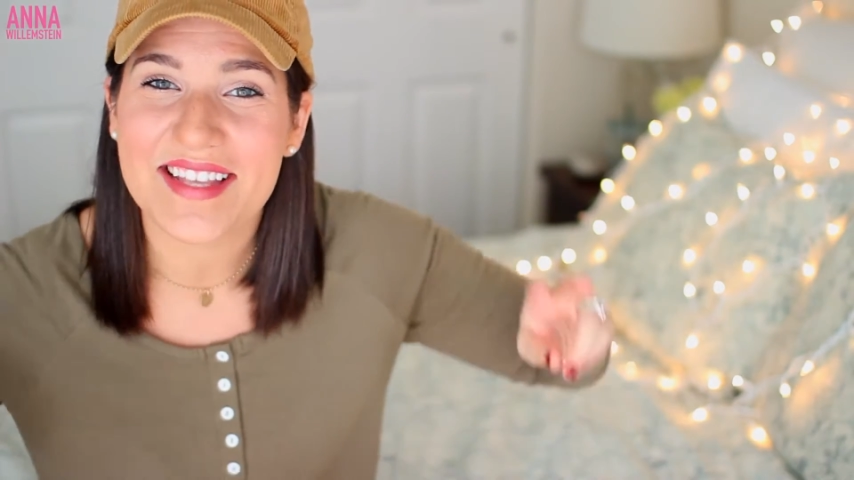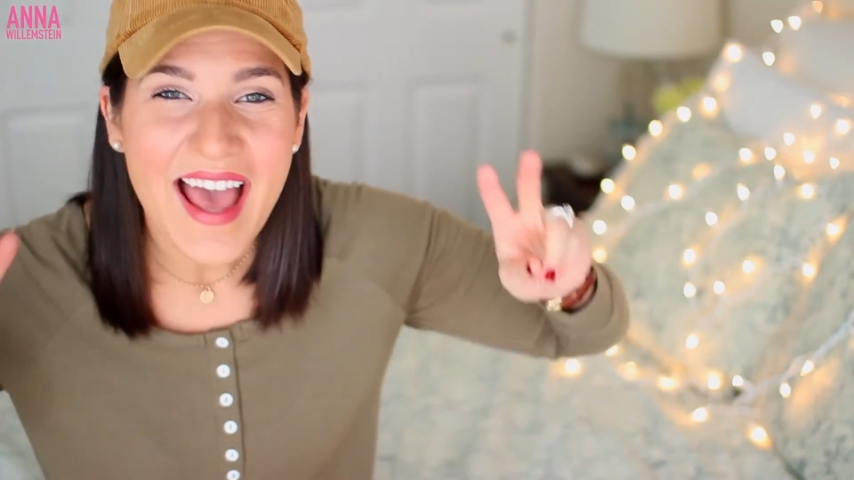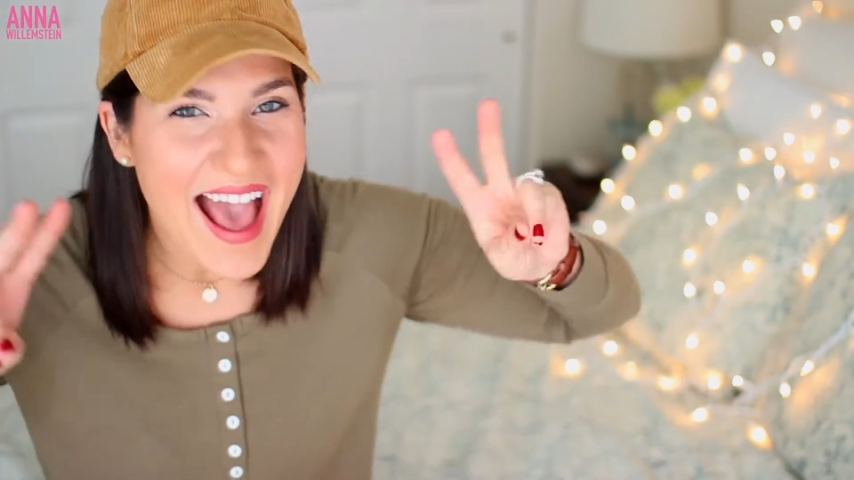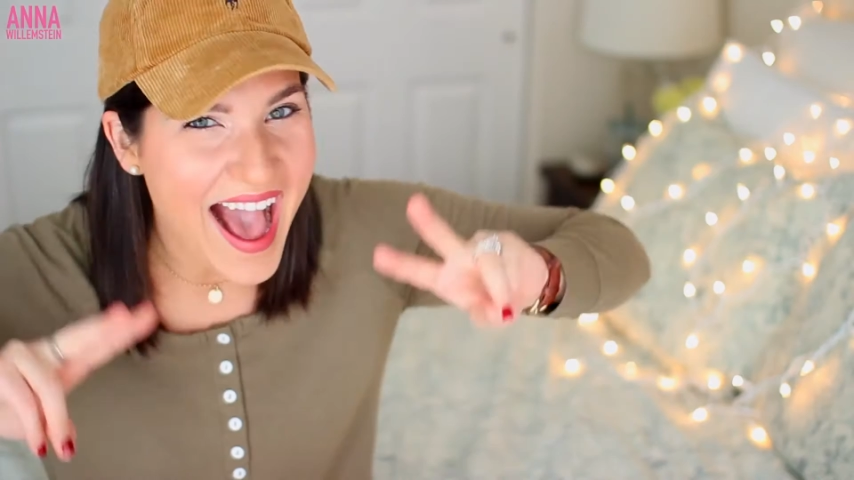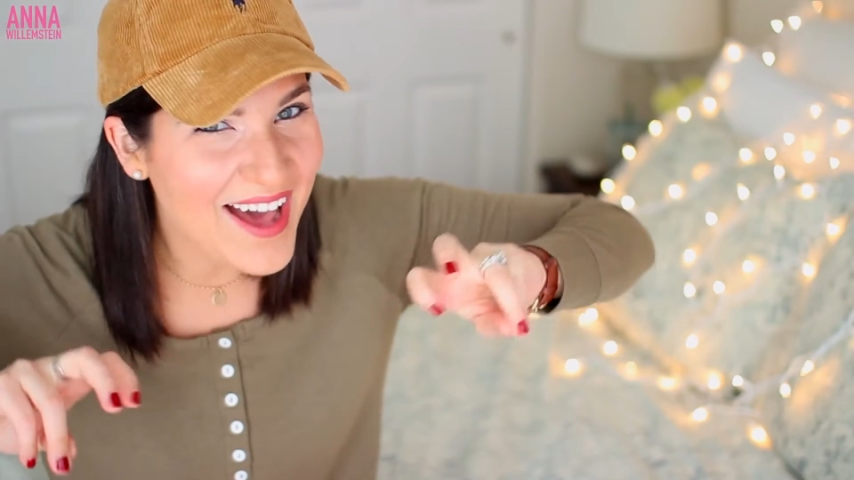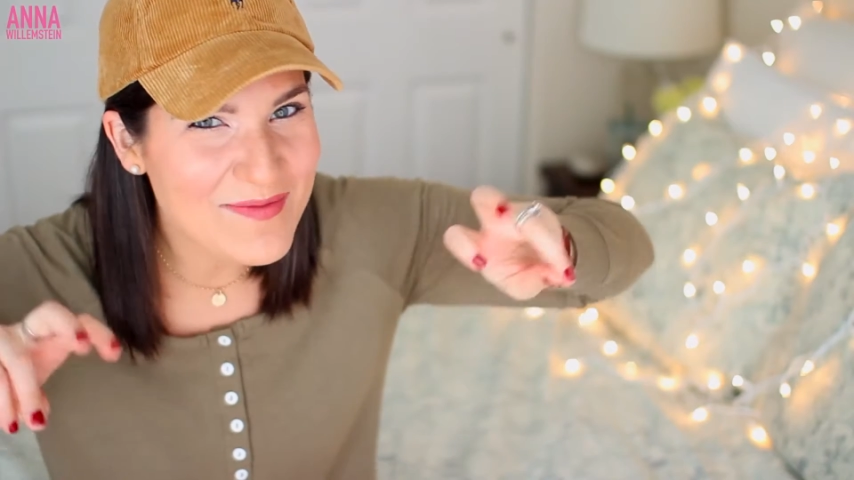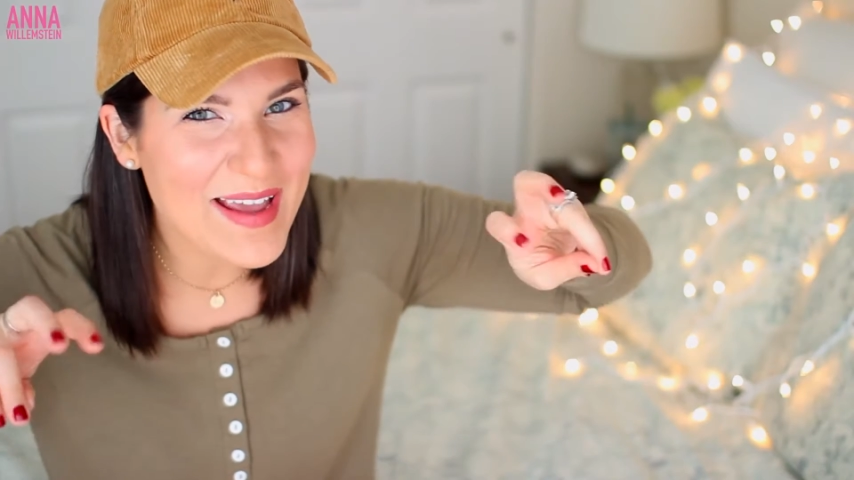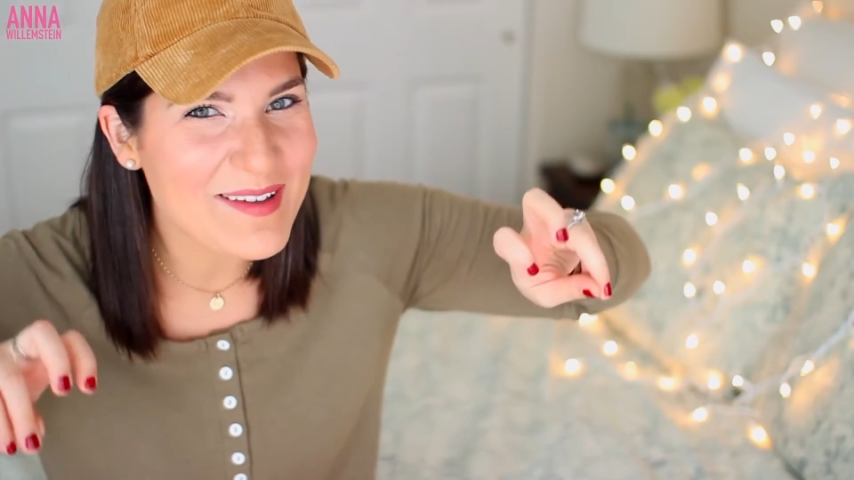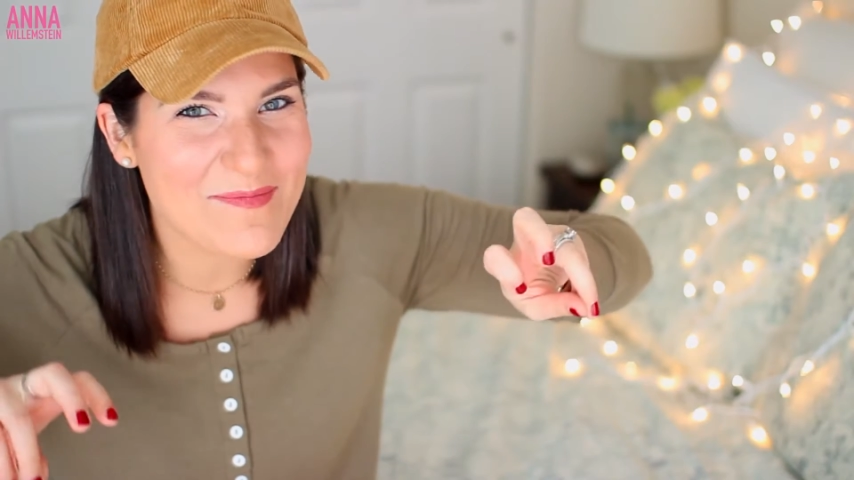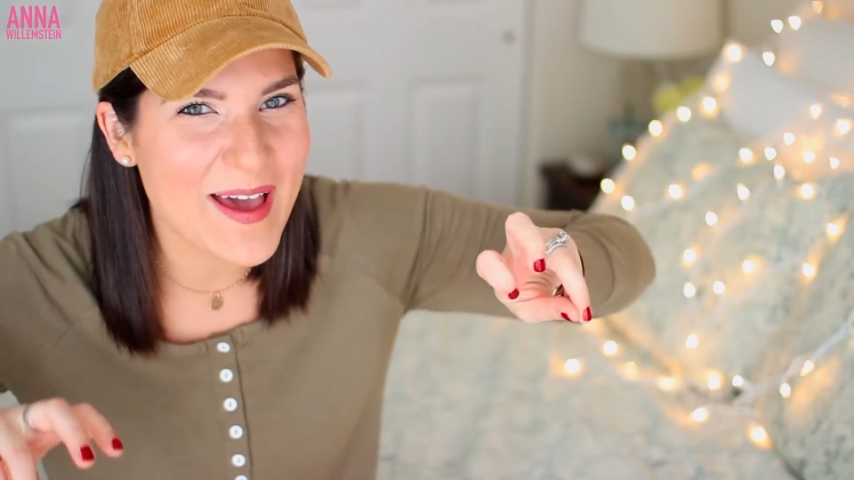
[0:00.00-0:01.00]
How to
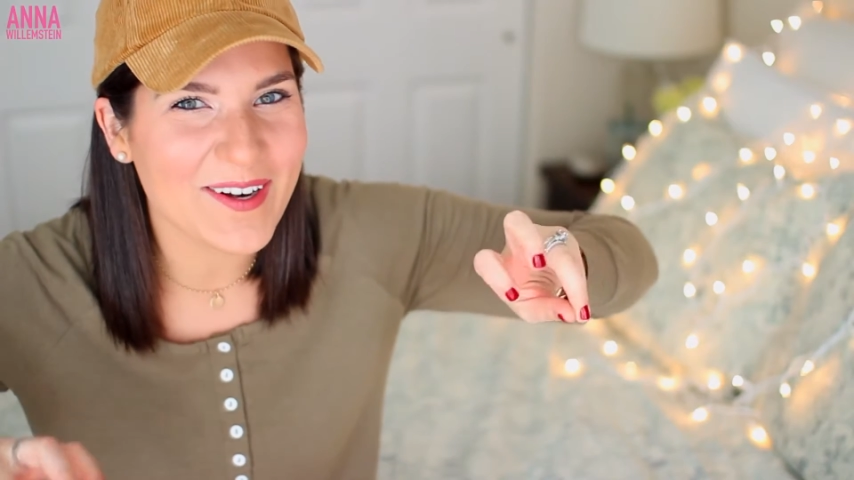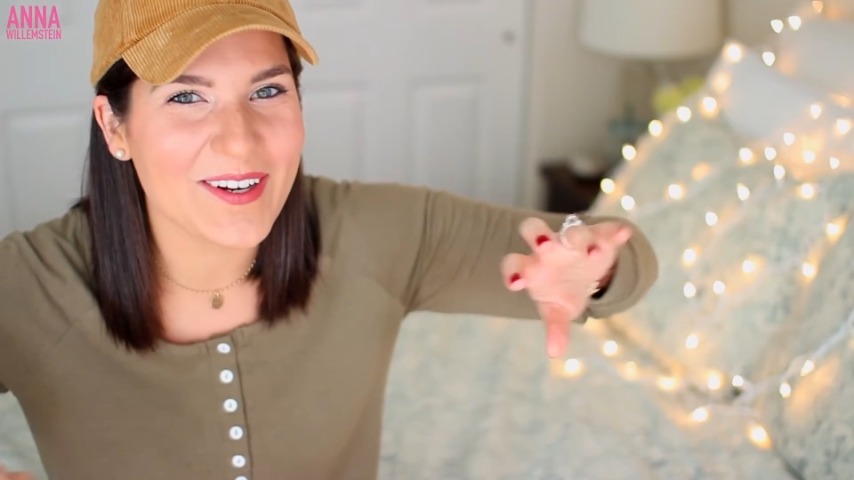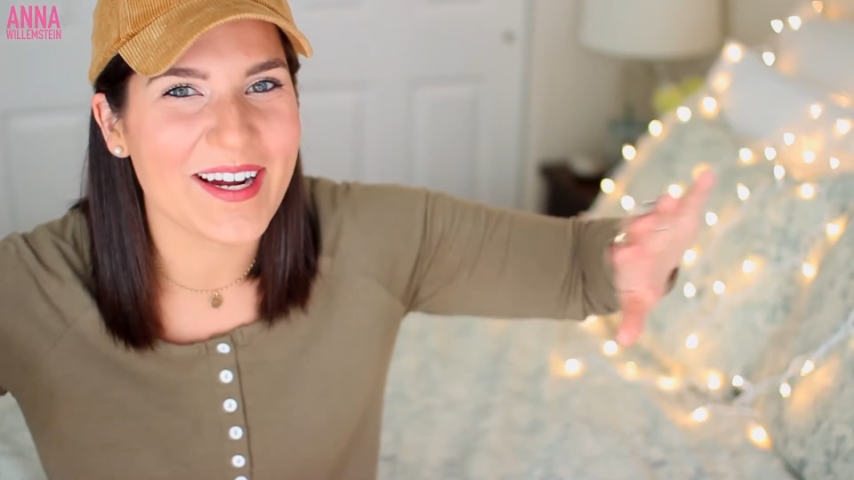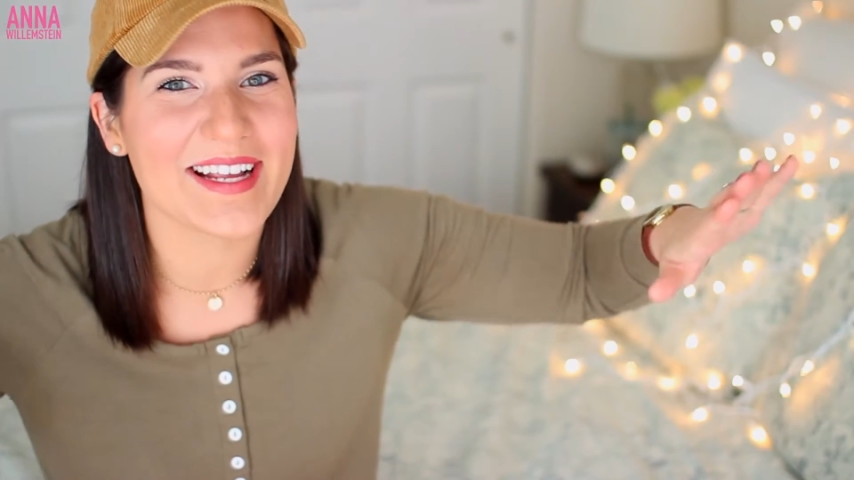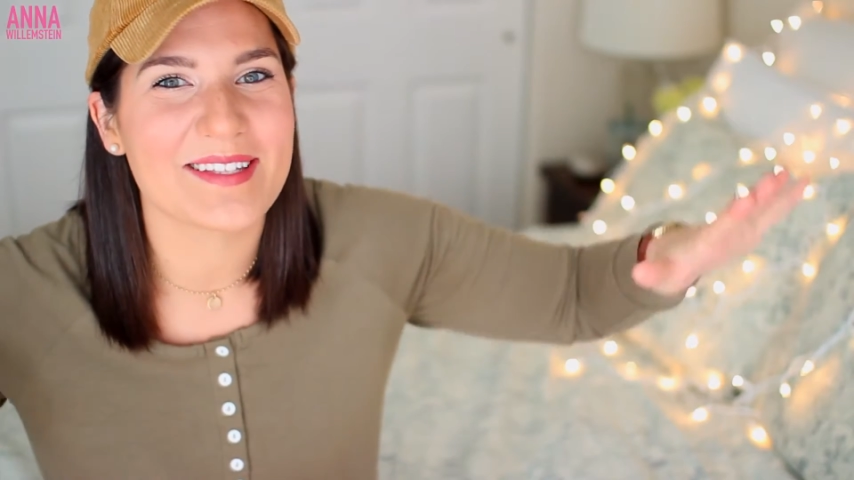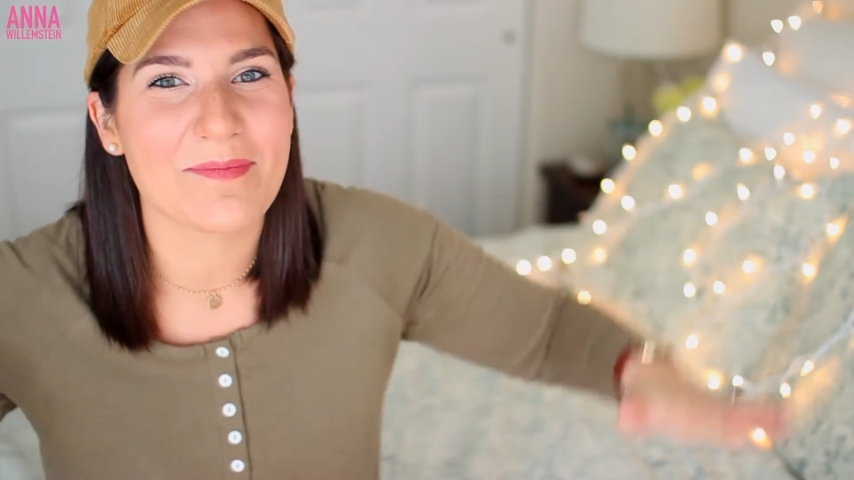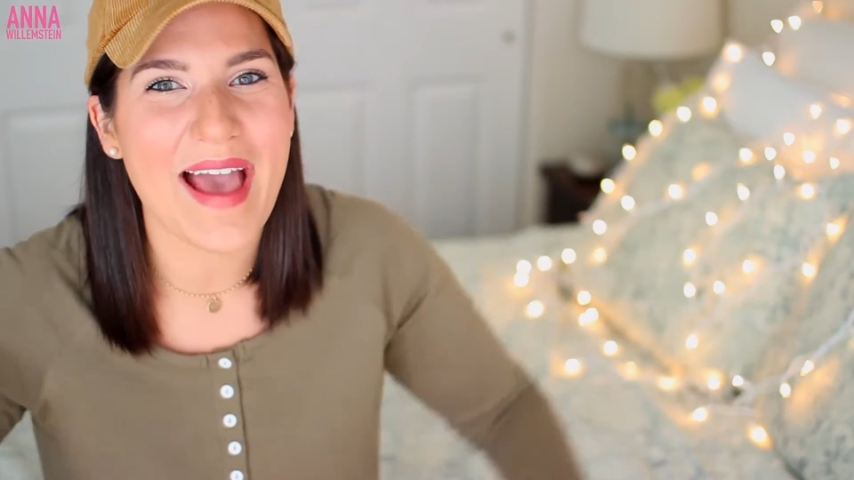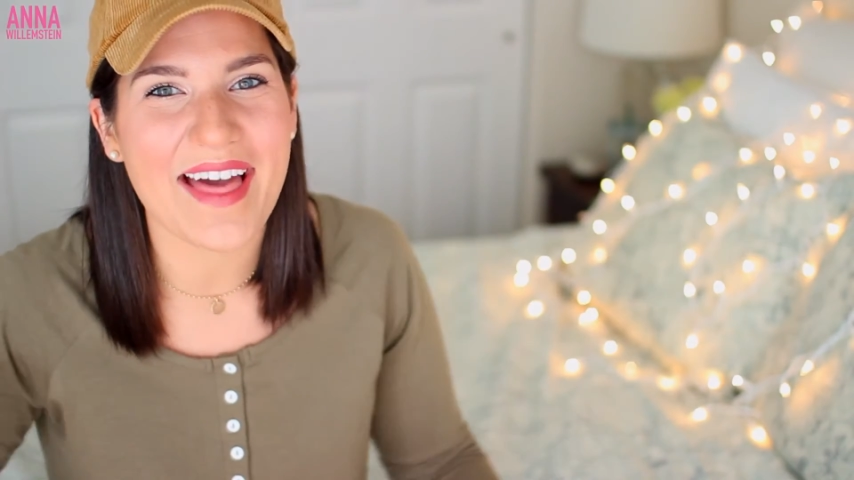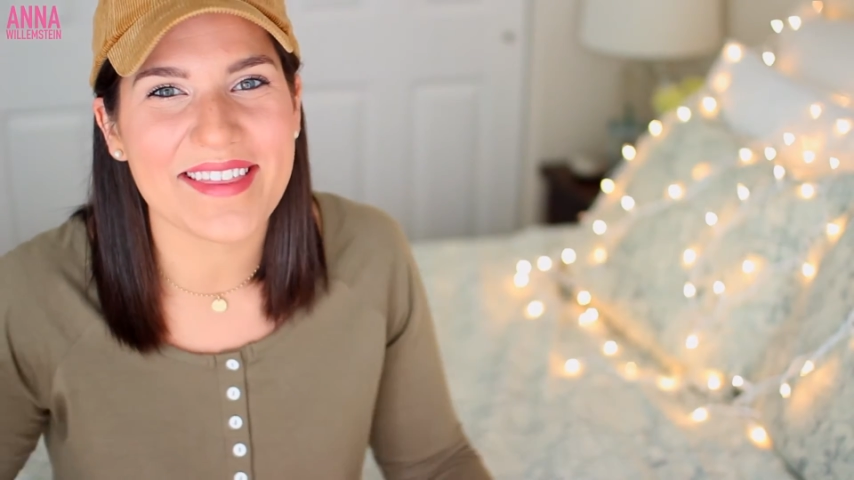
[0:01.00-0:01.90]
Make Better Grades Math